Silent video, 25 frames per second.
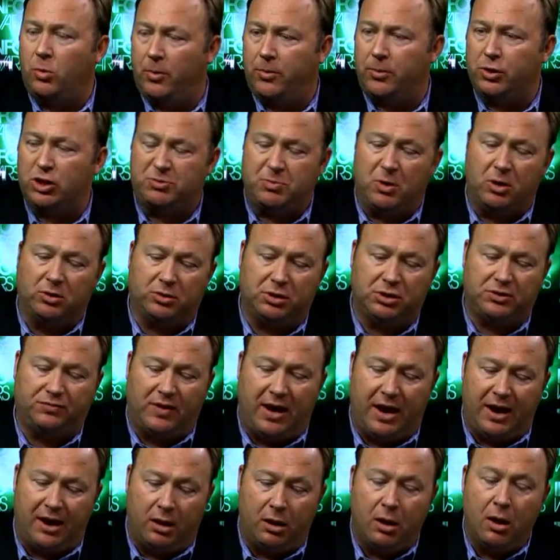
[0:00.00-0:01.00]
Where there's smoke, there's
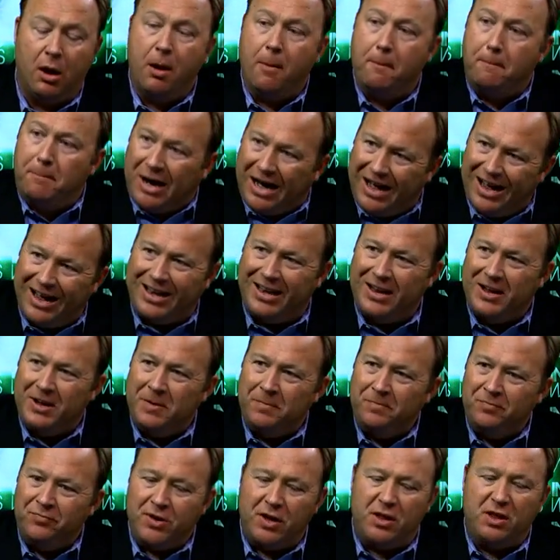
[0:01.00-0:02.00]
fire. But
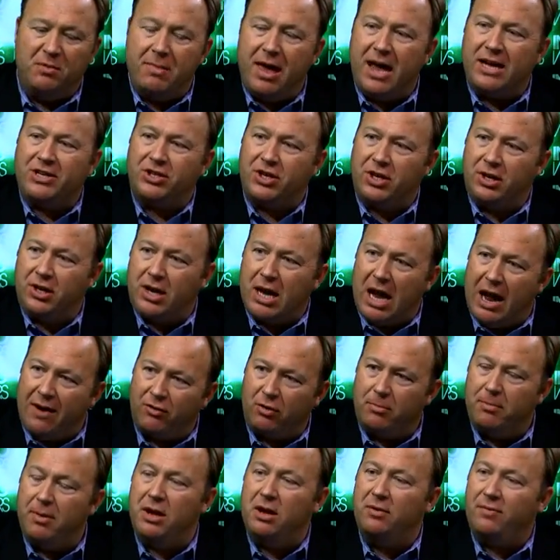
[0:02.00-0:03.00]
then the Mexican
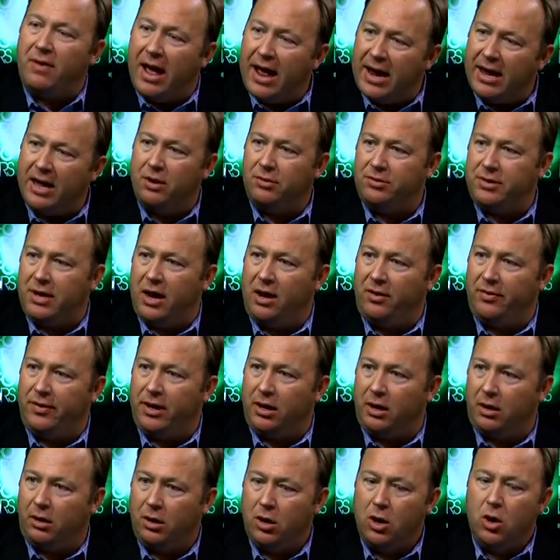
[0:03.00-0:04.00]
government, if I go down
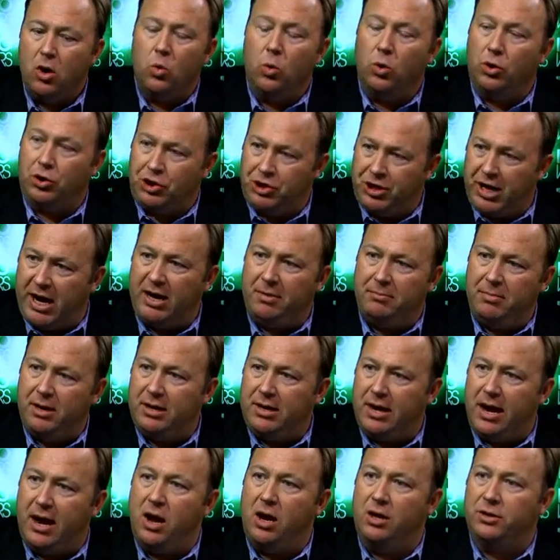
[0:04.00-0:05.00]
there, will shake
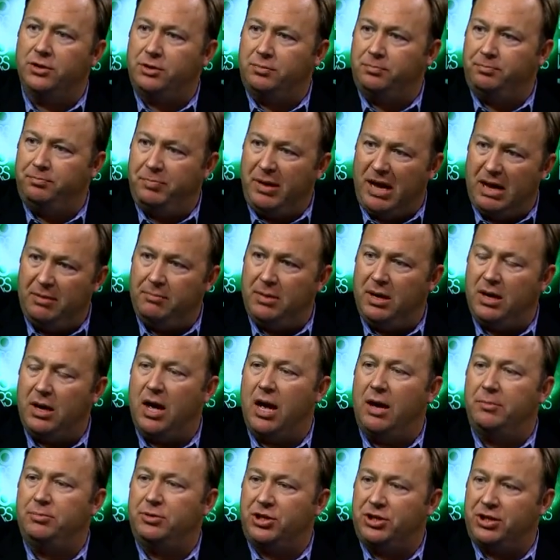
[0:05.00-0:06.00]
me down, beat me
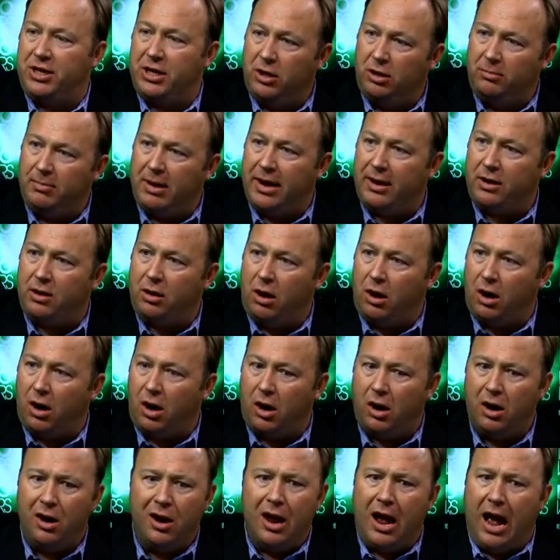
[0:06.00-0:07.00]
up, steal my
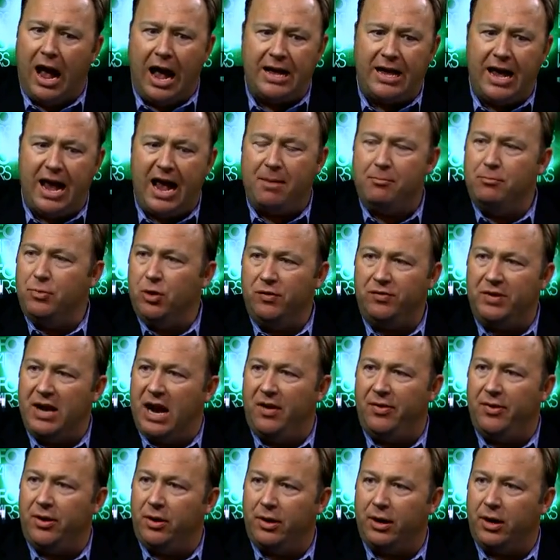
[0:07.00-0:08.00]
car. I can't move
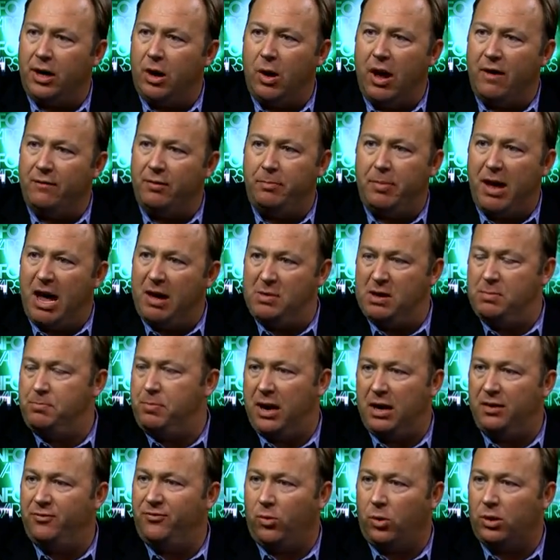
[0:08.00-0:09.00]
down there and go have a baby
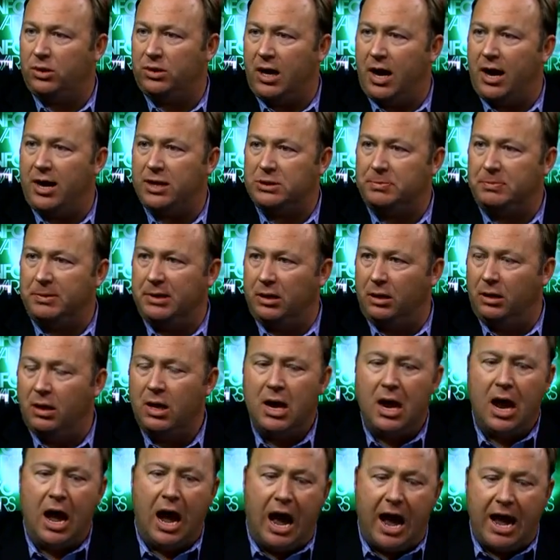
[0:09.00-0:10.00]
paid for at the hospital.
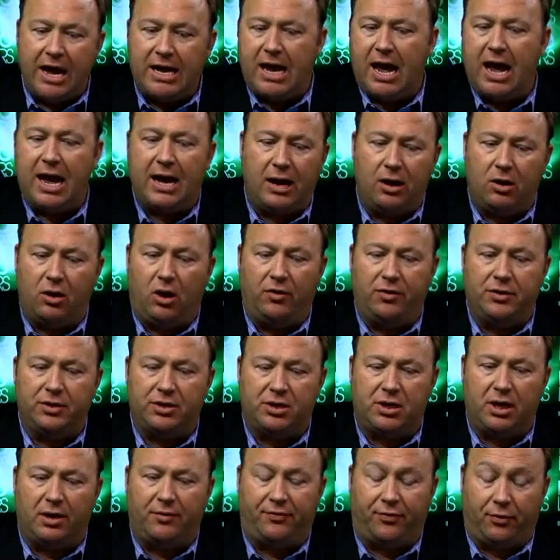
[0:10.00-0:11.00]
I can't get all
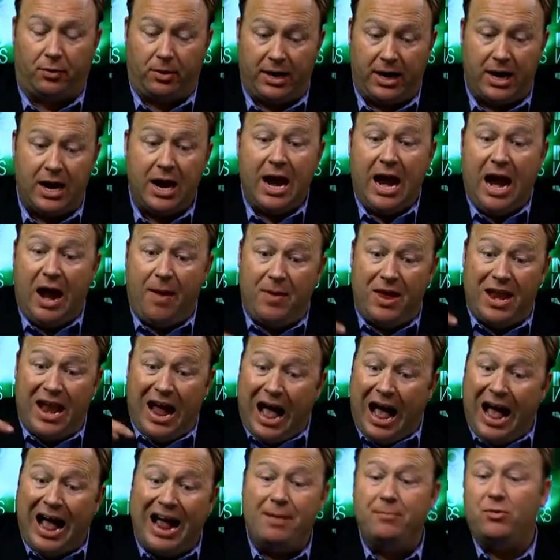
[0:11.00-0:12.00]
this stuff free. And then
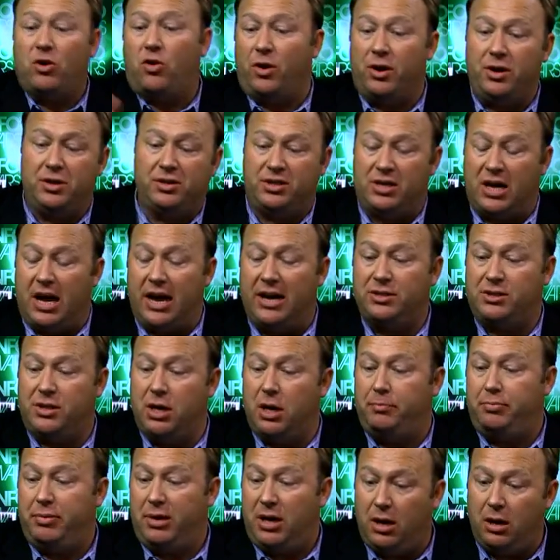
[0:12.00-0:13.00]
I'm criticized
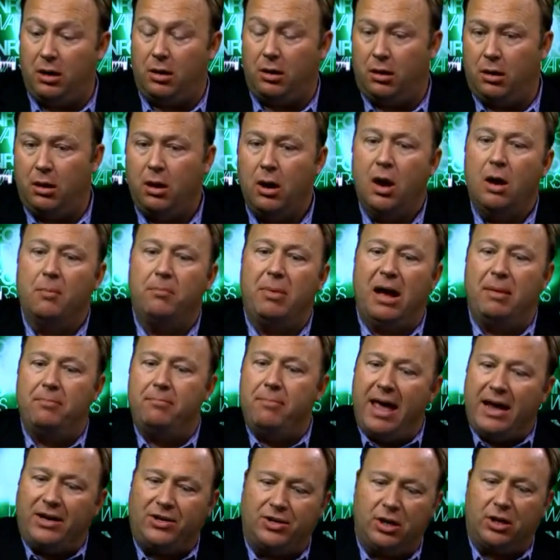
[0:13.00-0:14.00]
up here by
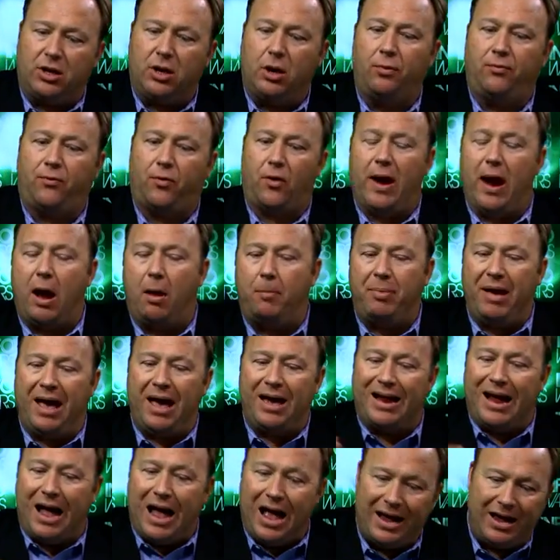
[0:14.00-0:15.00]
Mexico for how
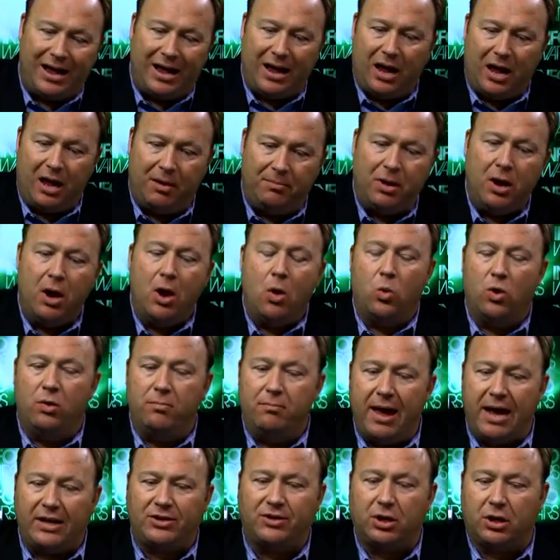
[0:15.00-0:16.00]
bad I am
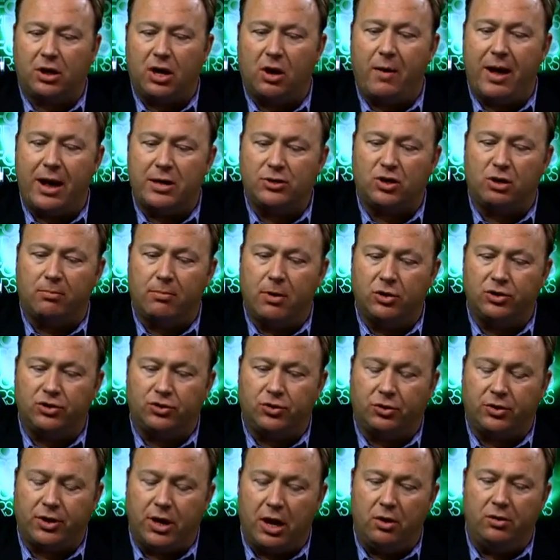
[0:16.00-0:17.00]
when Mexico has their most
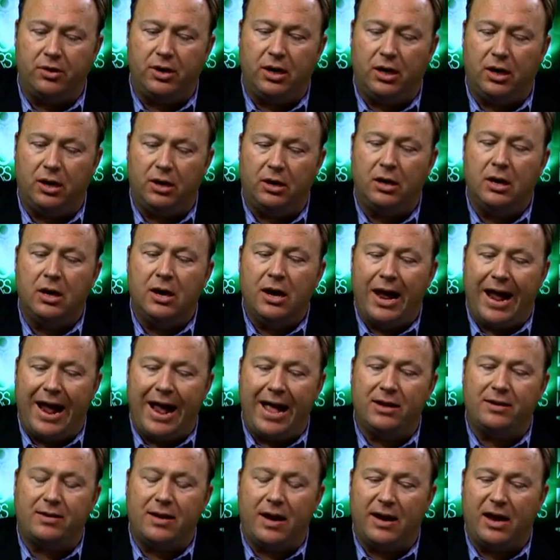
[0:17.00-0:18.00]
draconian
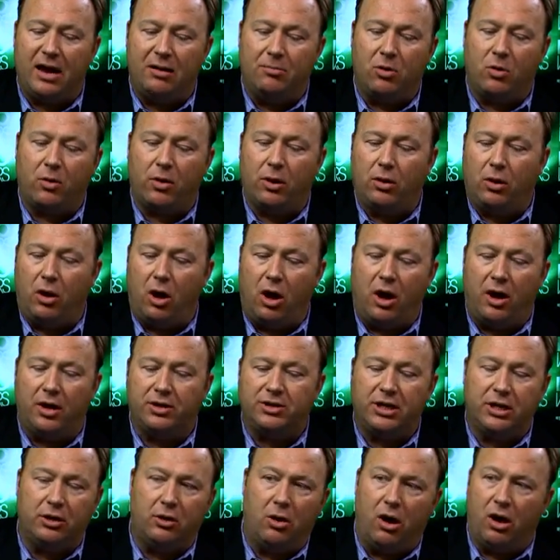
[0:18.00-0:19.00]
anti-immigrant
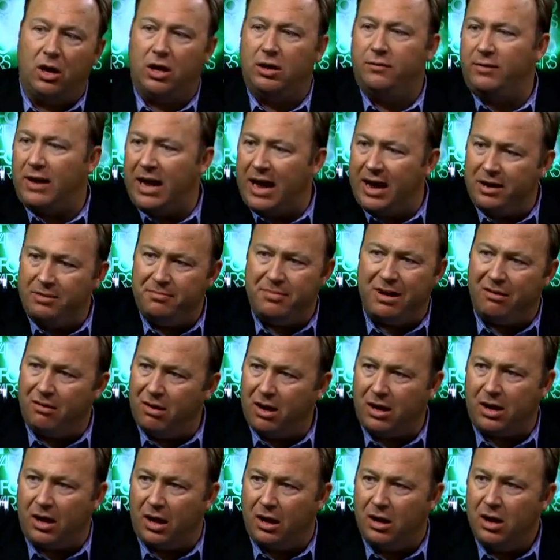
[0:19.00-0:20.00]
laws in all of Latin
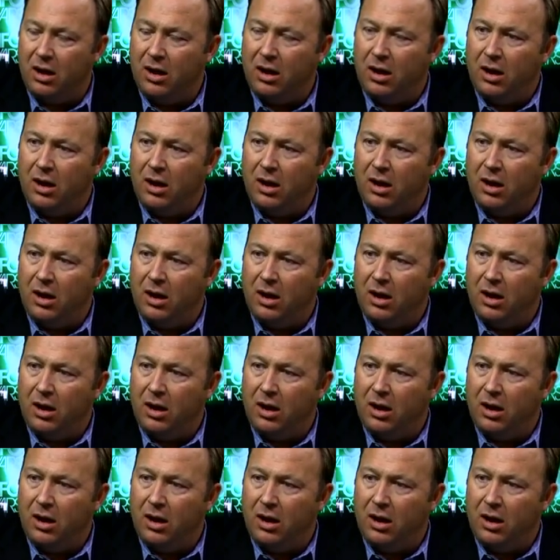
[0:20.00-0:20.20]
America.